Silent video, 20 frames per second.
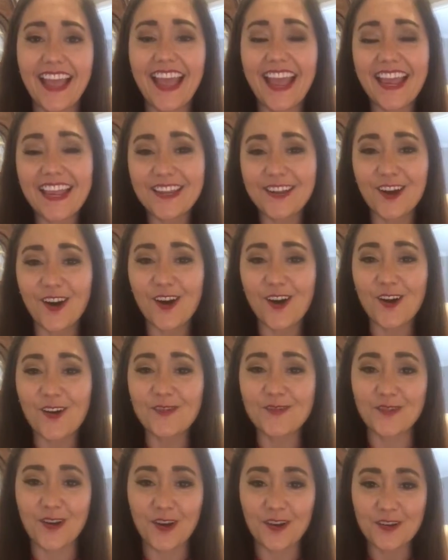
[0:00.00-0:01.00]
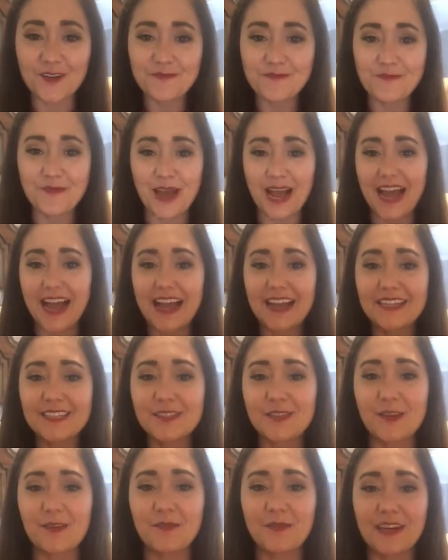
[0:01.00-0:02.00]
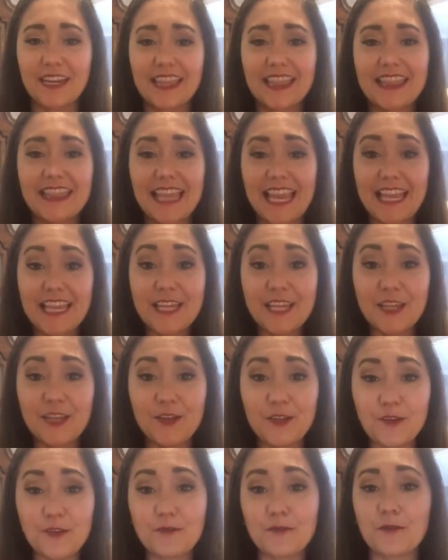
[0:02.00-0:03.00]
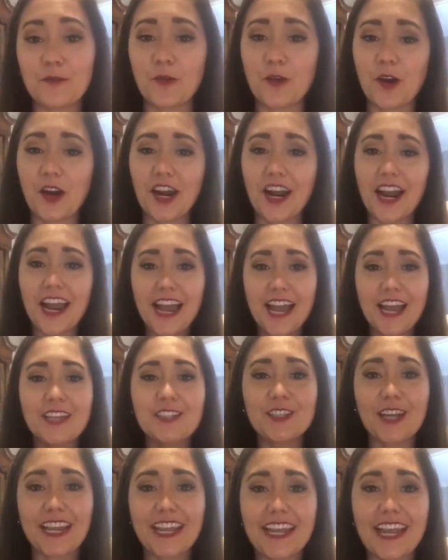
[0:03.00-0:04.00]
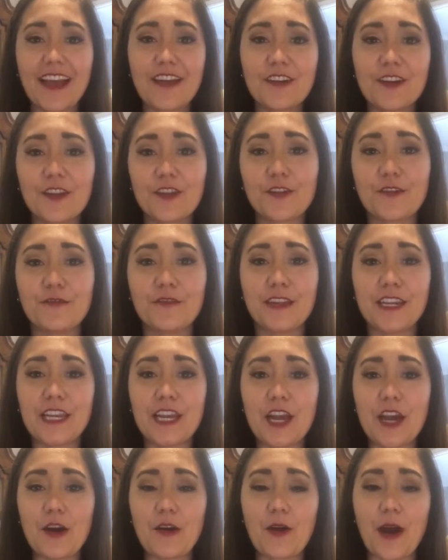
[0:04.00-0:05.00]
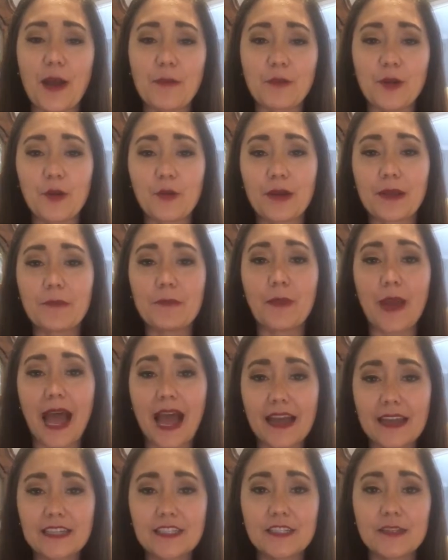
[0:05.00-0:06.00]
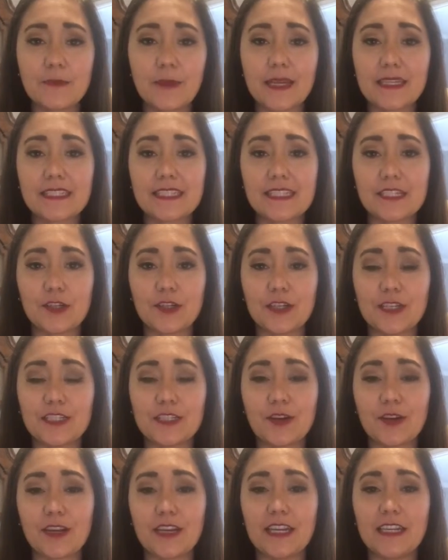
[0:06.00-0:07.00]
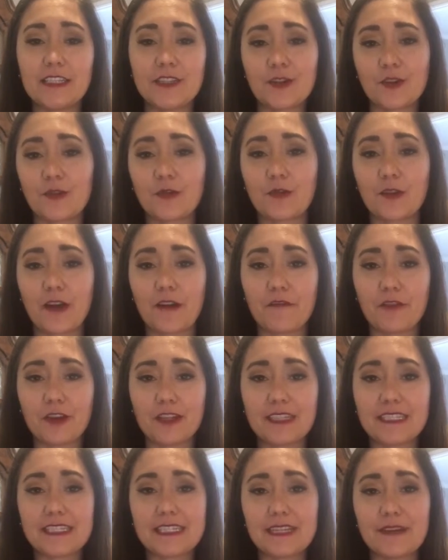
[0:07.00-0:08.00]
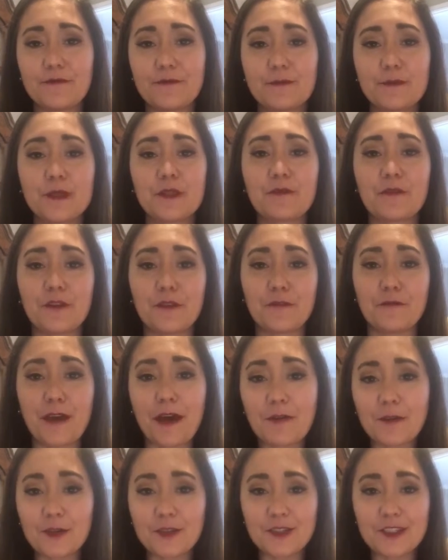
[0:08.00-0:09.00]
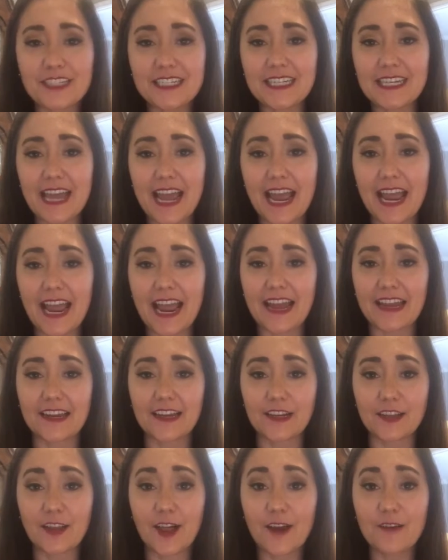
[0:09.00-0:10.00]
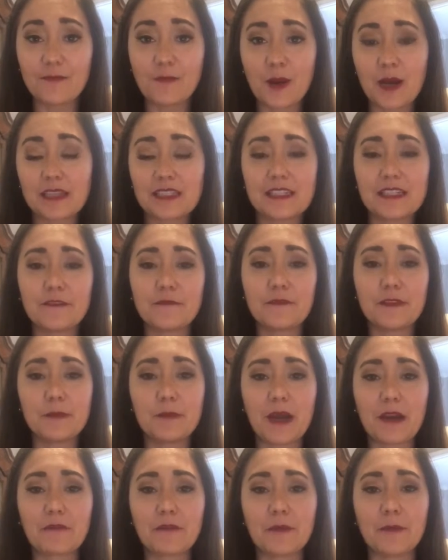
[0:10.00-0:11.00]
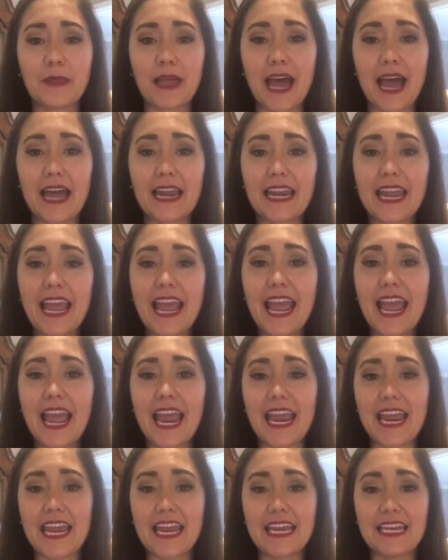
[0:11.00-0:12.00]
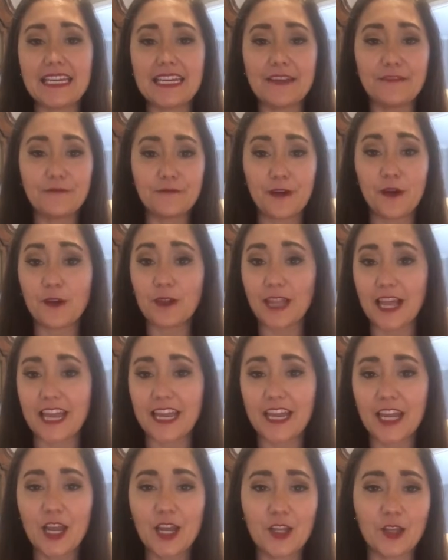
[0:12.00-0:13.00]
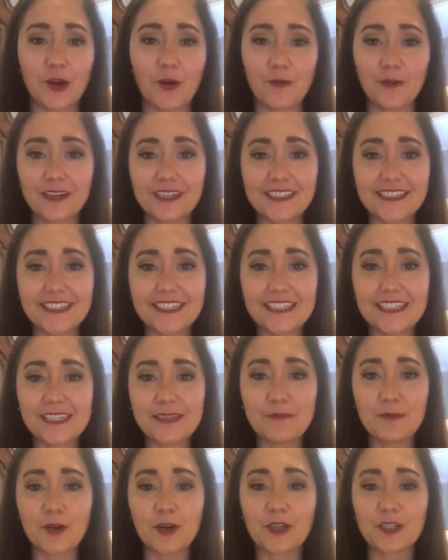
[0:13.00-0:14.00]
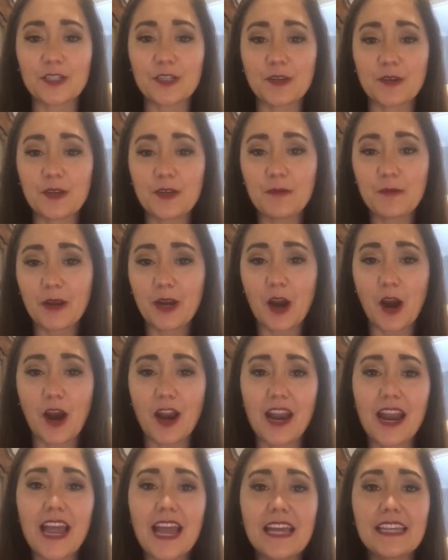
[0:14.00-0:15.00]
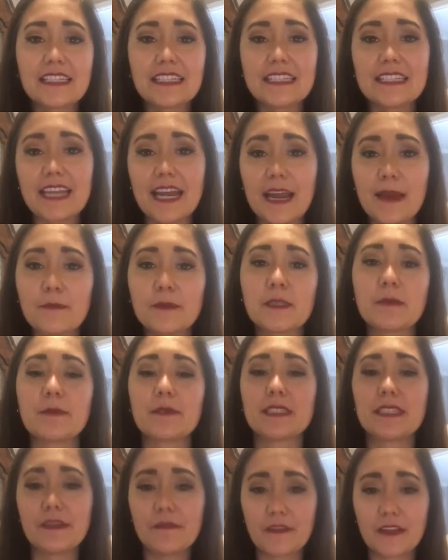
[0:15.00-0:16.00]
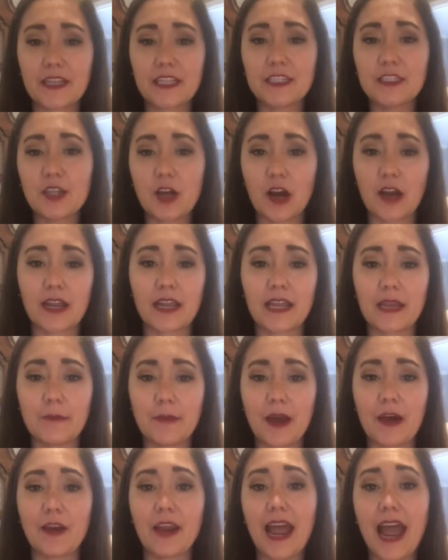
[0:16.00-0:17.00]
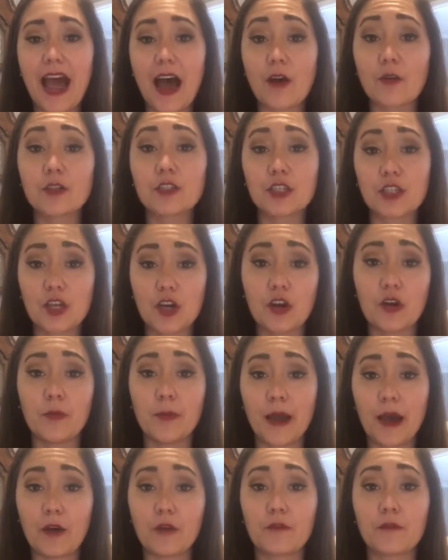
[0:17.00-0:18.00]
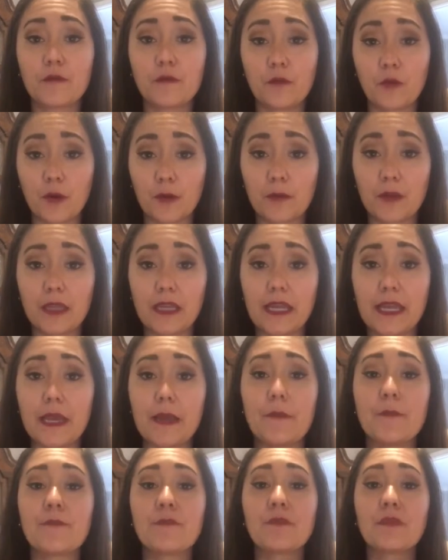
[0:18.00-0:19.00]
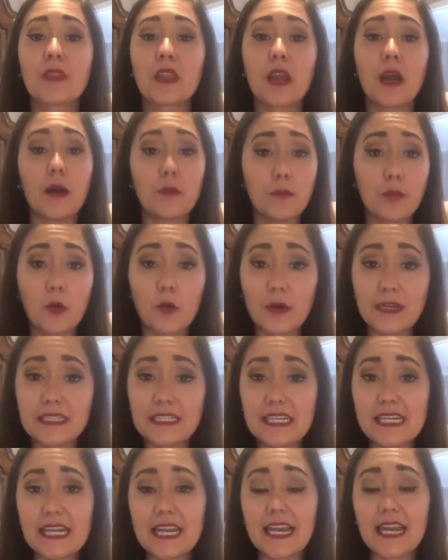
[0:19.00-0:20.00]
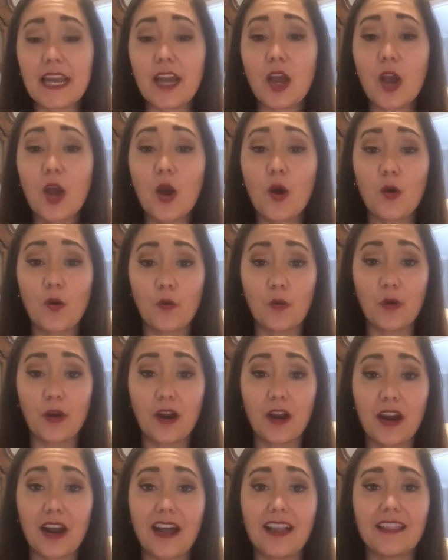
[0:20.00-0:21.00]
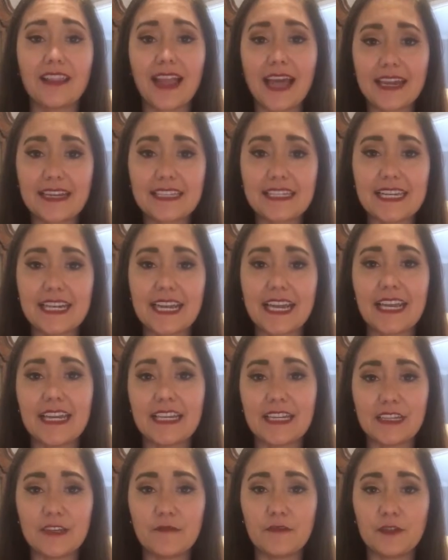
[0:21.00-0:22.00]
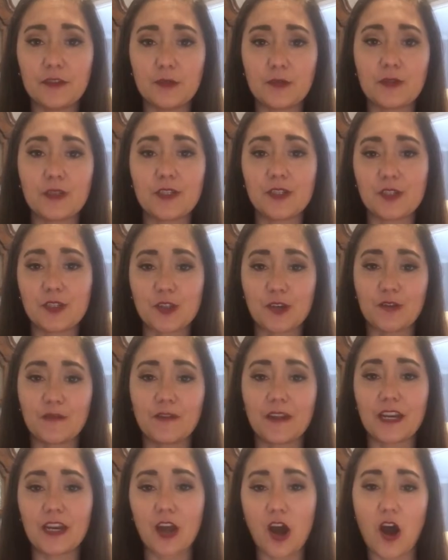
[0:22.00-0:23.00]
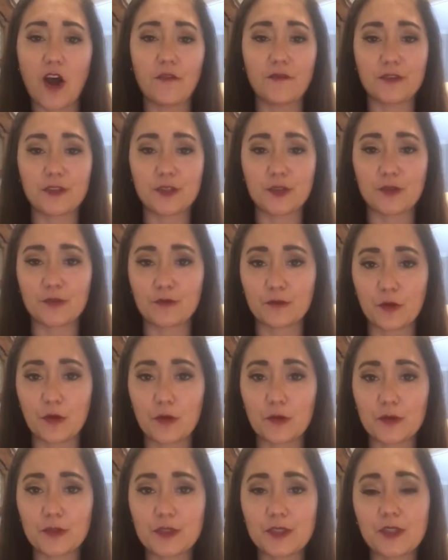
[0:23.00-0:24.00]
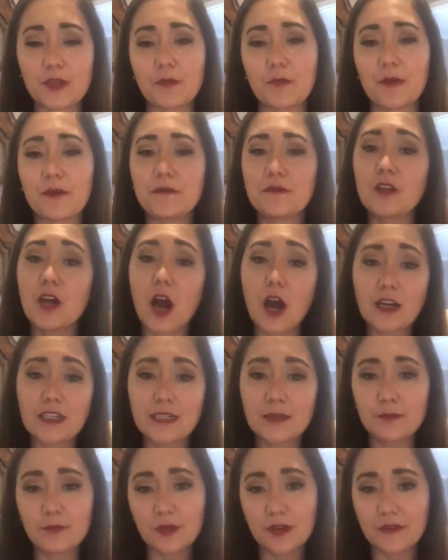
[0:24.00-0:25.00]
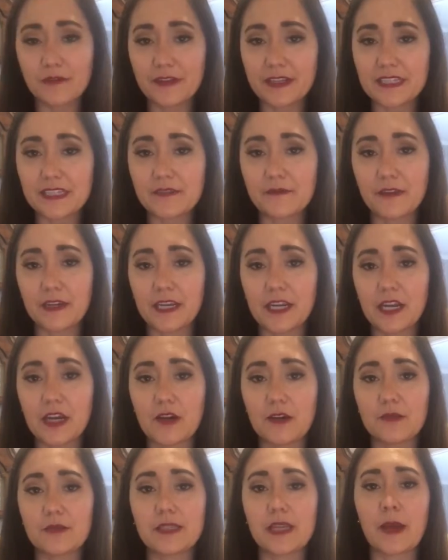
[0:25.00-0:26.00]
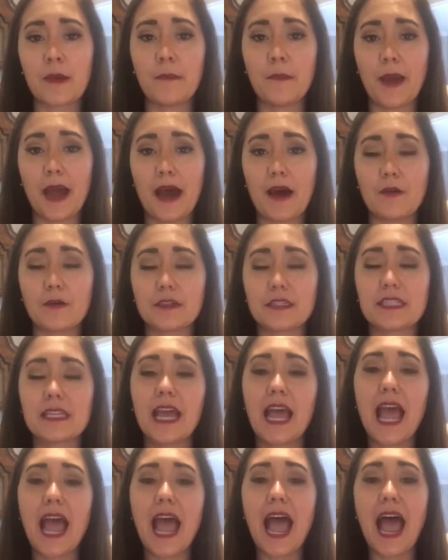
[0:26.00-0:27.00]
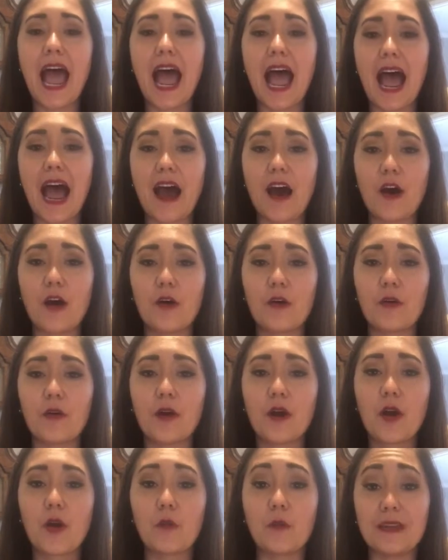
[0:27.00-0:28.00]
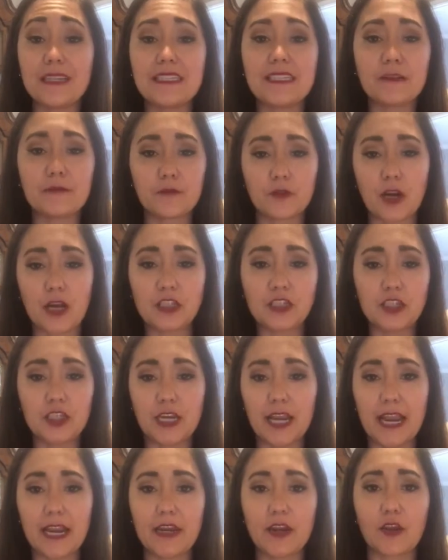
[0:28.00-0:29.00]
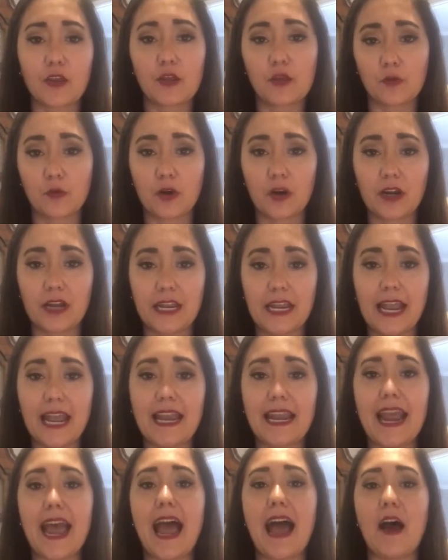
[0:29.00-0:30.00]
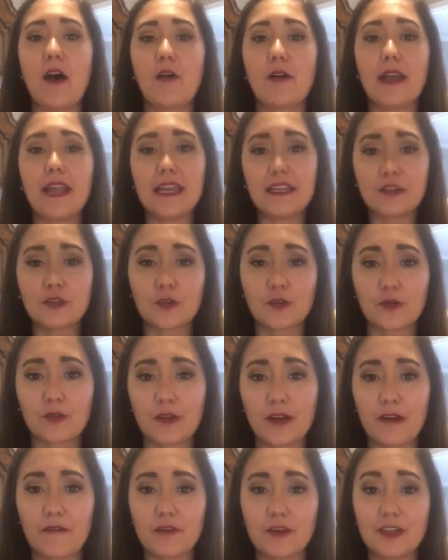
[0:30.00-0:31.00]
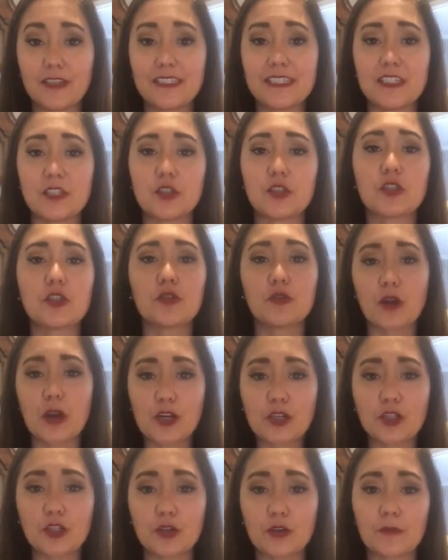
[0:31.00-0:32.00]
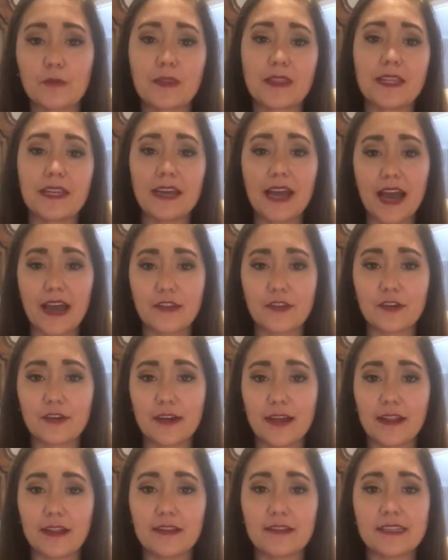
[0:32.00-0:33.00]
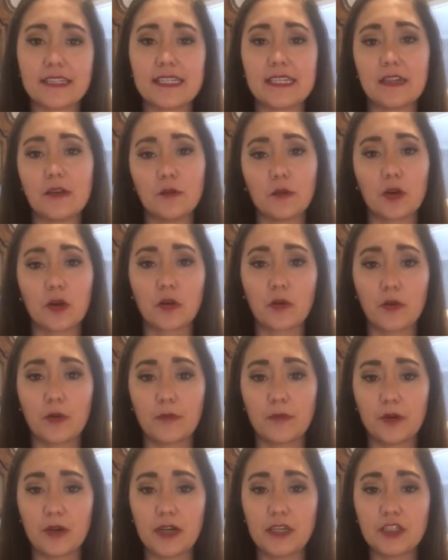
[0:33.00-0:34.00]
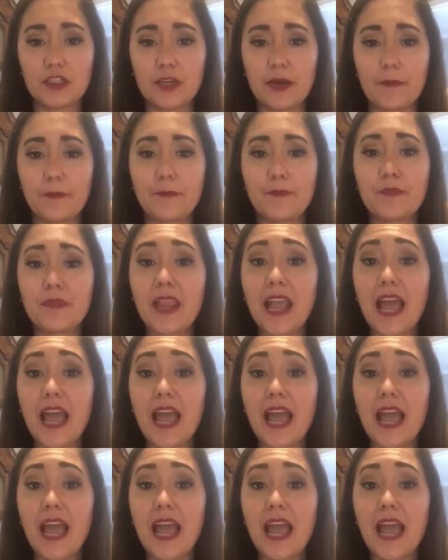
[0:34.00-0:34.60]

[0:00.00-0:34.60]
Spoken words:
Hey y'all, welcome back. So I want to thank you for checking out another video. I'm going back to my series on internal governance tips for founders today. I got a lot of positive feedback from that and it felt like y'all wanted to see more. So here we are. Today I'm specifically talking about how to go about formally appointing or electing an individual to serve in an officer role. So we've talked in previous videos about how we differentiate authority and how internal governance is structured within either an LLC or a corporation.